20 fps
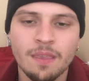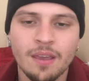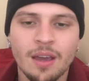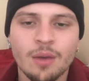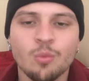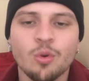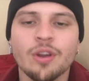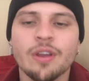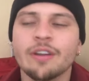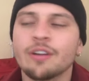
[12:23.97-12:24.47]

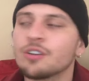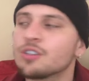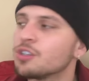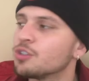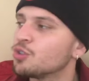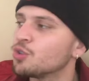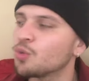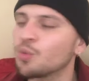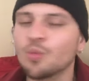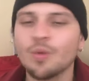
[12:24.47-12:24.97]
And we're here to
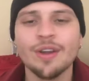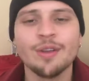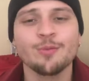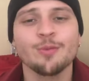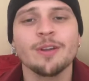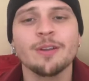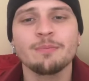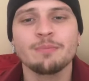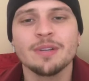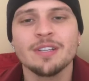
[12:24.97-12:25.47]
do
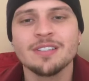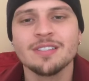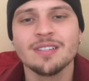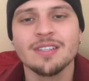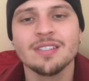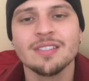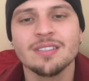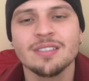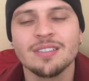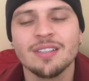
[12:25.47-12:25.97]
win-win
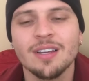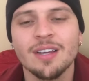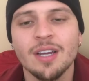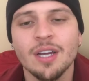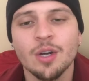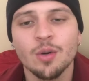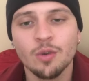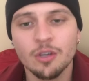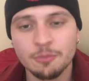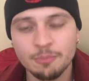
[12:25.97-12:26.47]
business
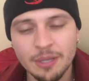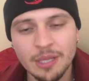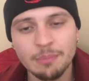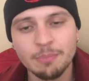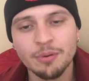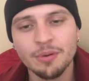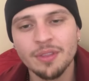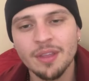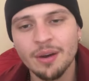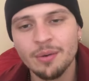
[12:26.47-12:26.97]
with
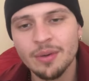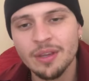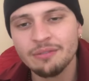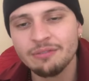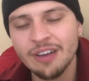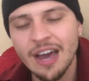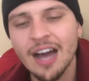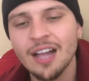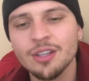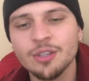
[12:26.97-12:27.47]
people that we
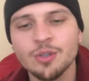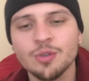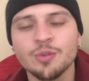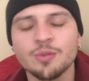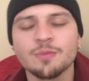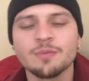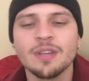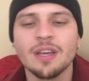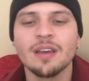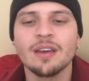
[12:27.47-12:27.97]
value
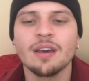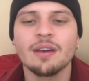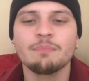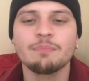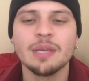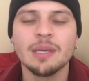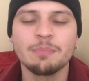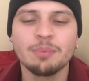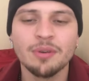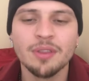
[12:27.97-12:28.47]
and
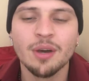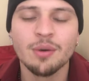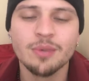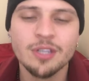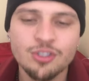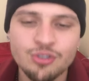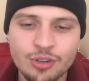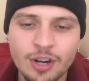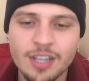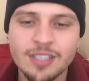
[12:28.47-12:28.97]
people that we
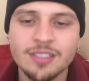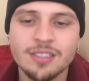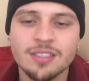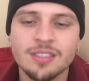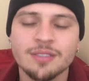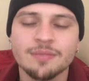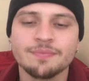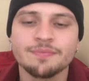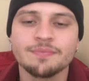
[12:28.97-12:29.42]
trust.